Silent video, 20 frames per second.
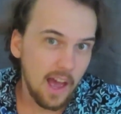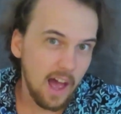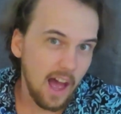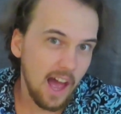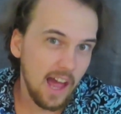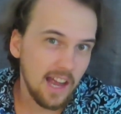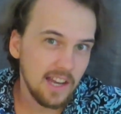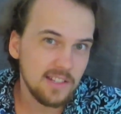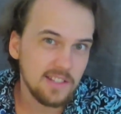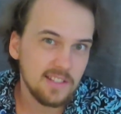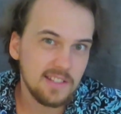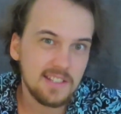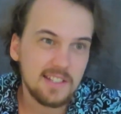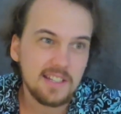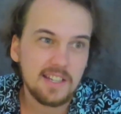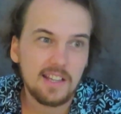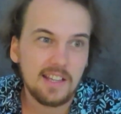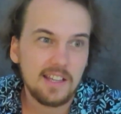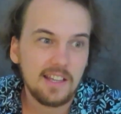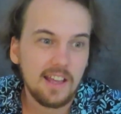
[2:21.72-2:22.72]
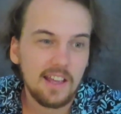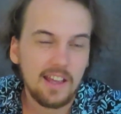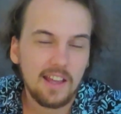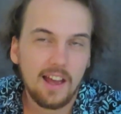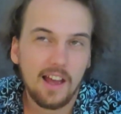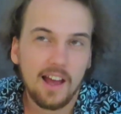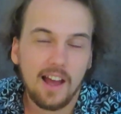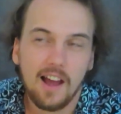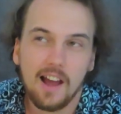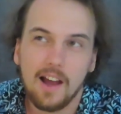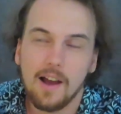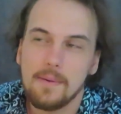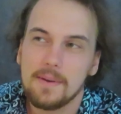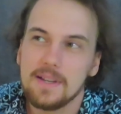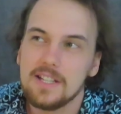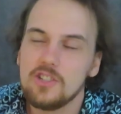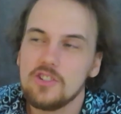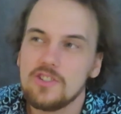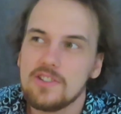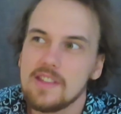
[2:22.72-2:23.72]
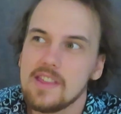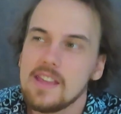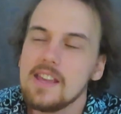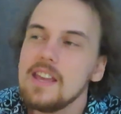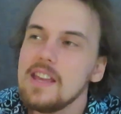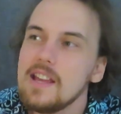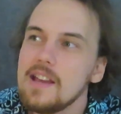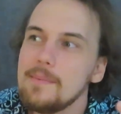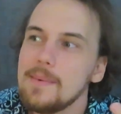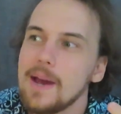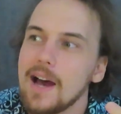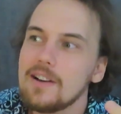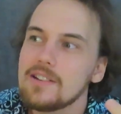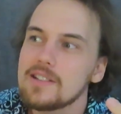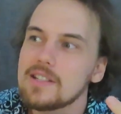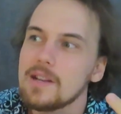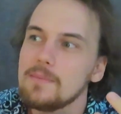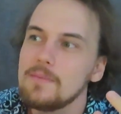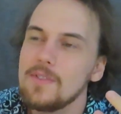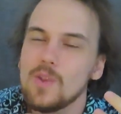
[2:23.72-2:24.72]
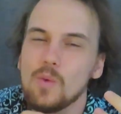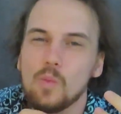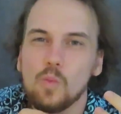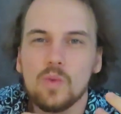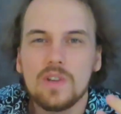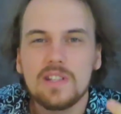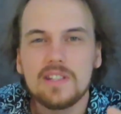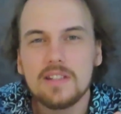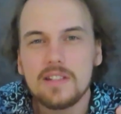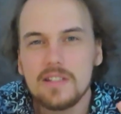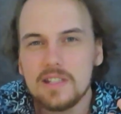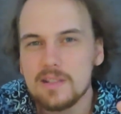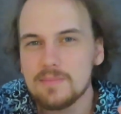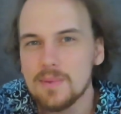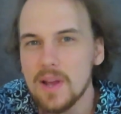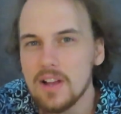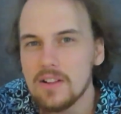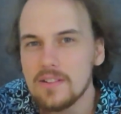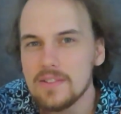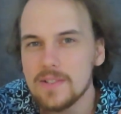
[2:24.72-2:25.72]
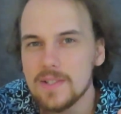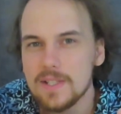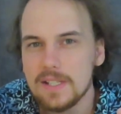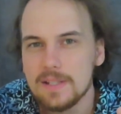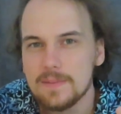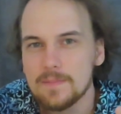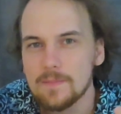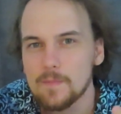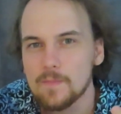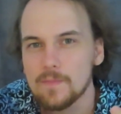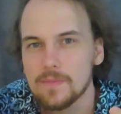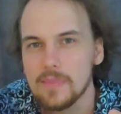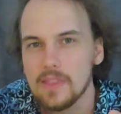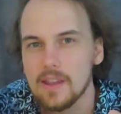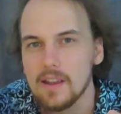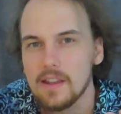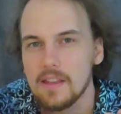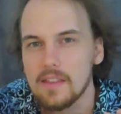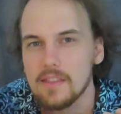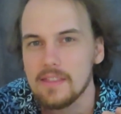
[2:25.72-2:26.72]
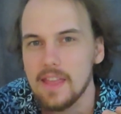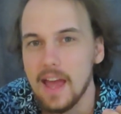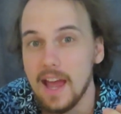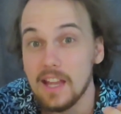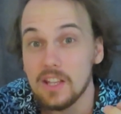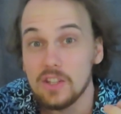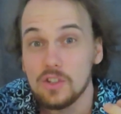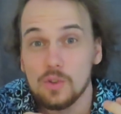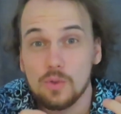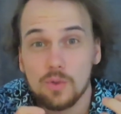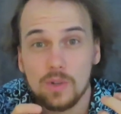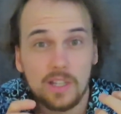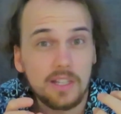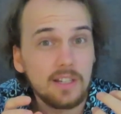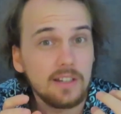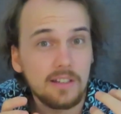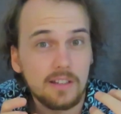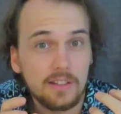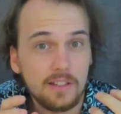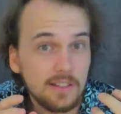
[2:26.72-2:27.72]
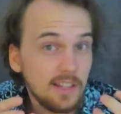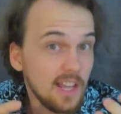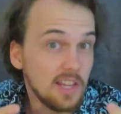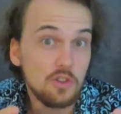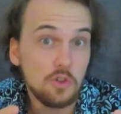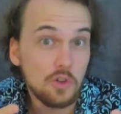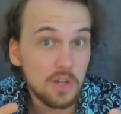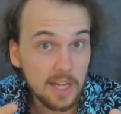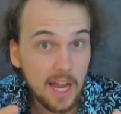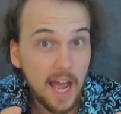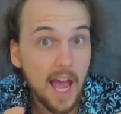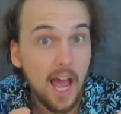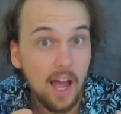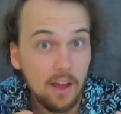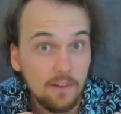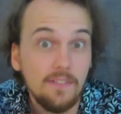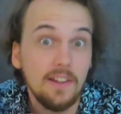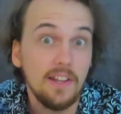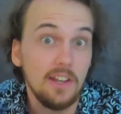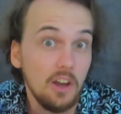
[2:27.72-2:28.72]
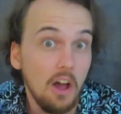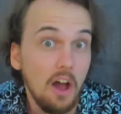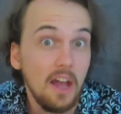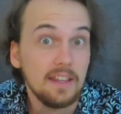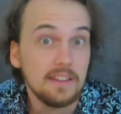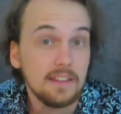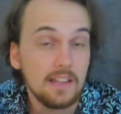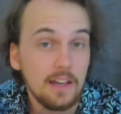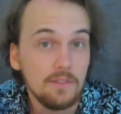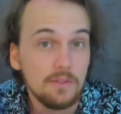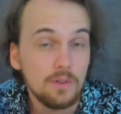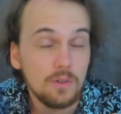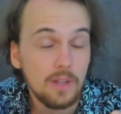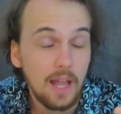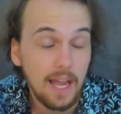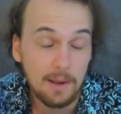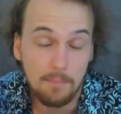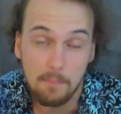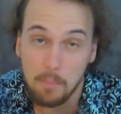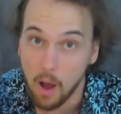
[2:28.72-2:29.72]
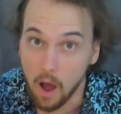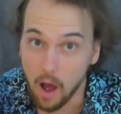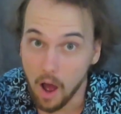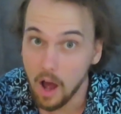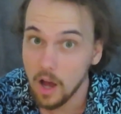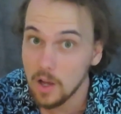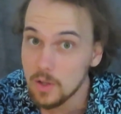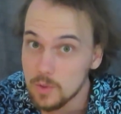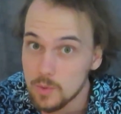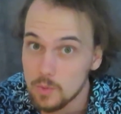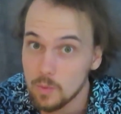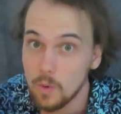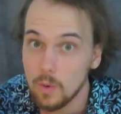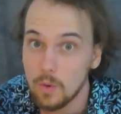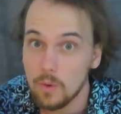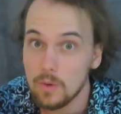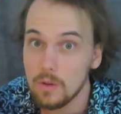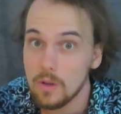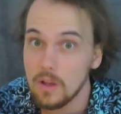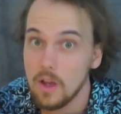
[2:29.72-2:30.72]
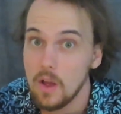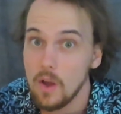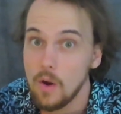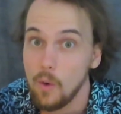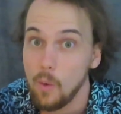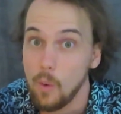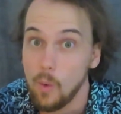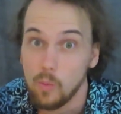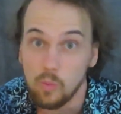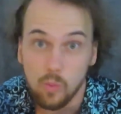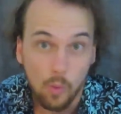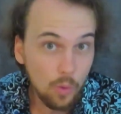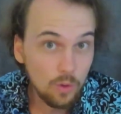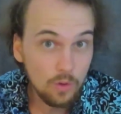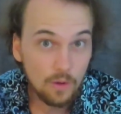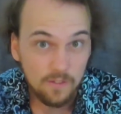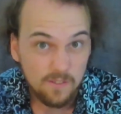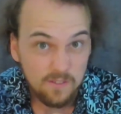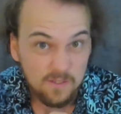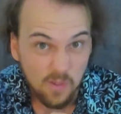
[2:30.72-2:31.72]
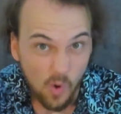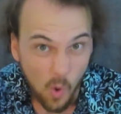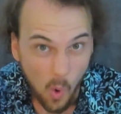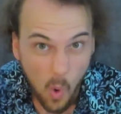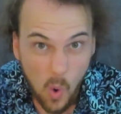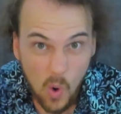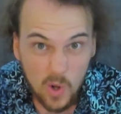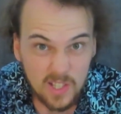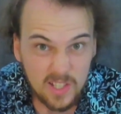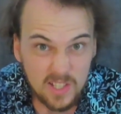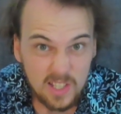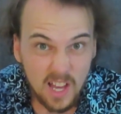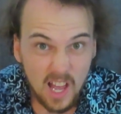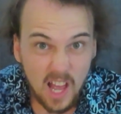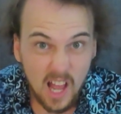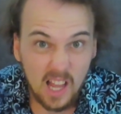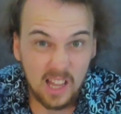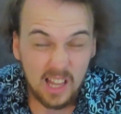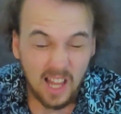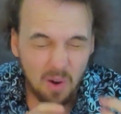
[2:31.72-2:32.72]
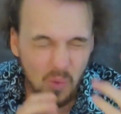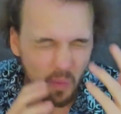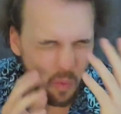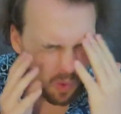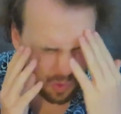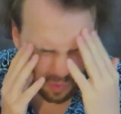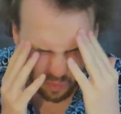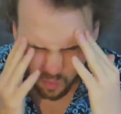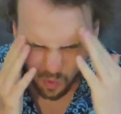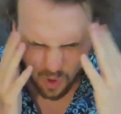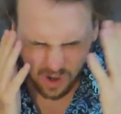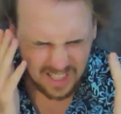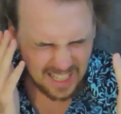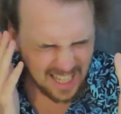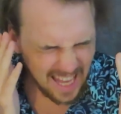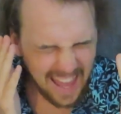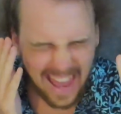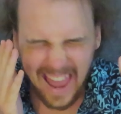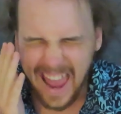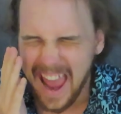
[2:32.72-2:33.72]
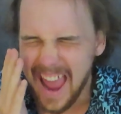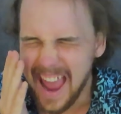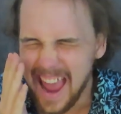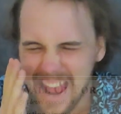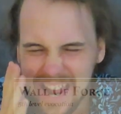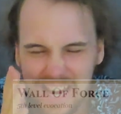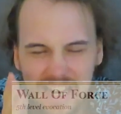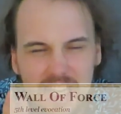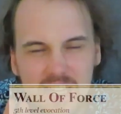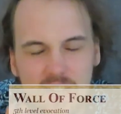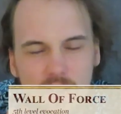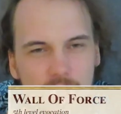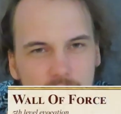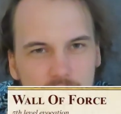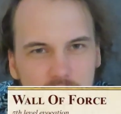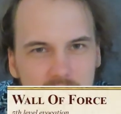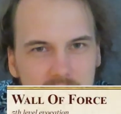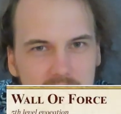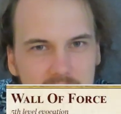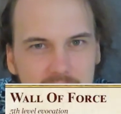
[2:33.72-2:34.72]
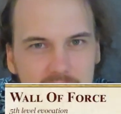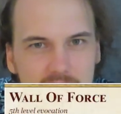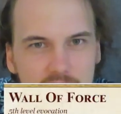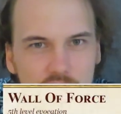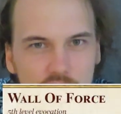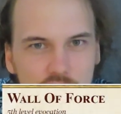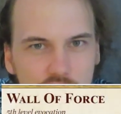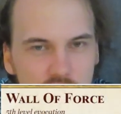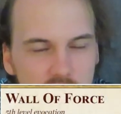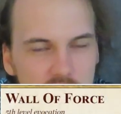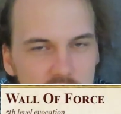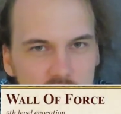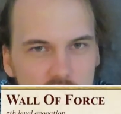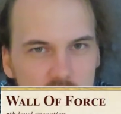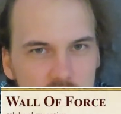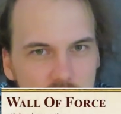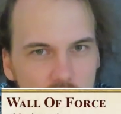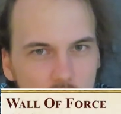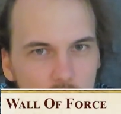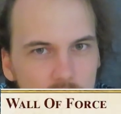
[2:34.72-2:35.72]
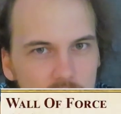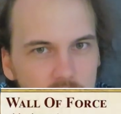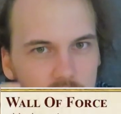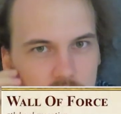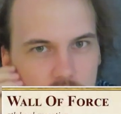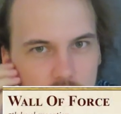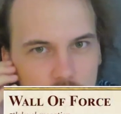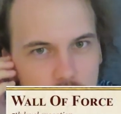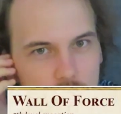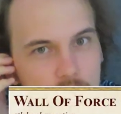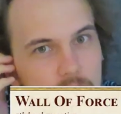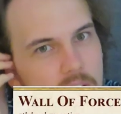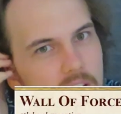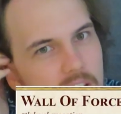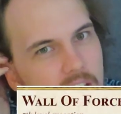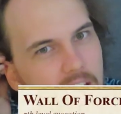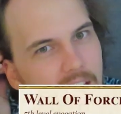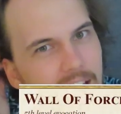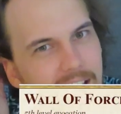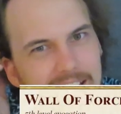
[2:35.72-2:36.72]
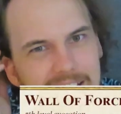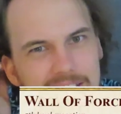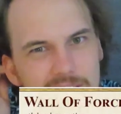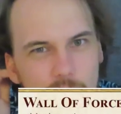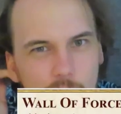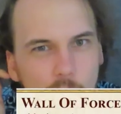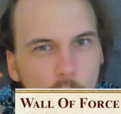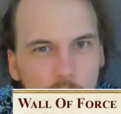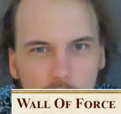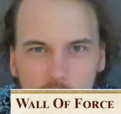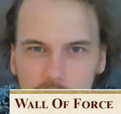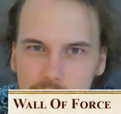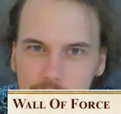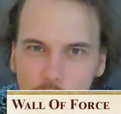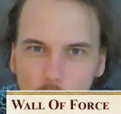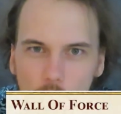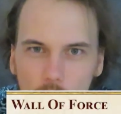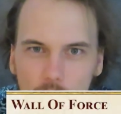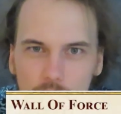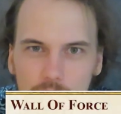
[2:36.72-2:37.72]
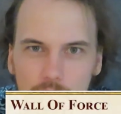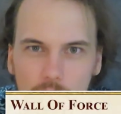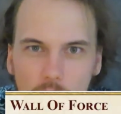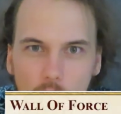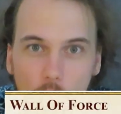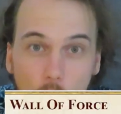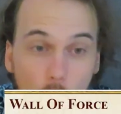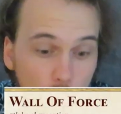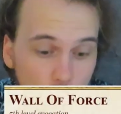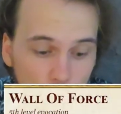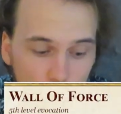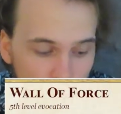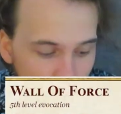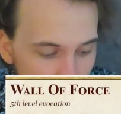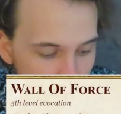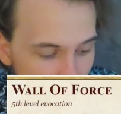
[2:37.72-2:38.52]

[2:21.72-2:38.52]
And I mean, just thinking about some of the wizard spells that you can have at 9th level, like Pass Wall or Wall of Force, like what are any of these creatures going to do against a Wall of Force or a